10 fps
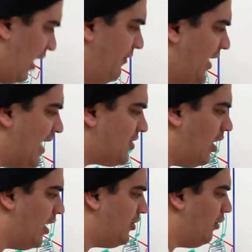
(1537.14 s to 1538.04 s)
if you guys
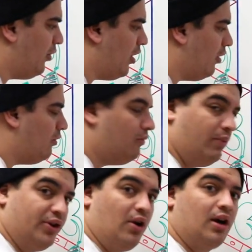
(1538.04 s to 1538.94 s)
uh, don't know,
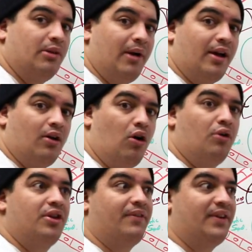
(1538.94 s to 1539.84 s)
we talked about
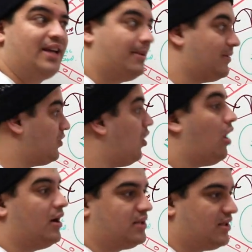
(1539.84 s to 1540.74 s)
all the different types of
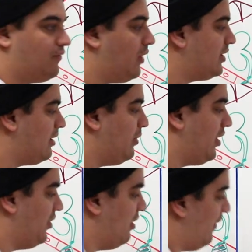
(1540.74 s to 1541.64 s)
causes of why someone can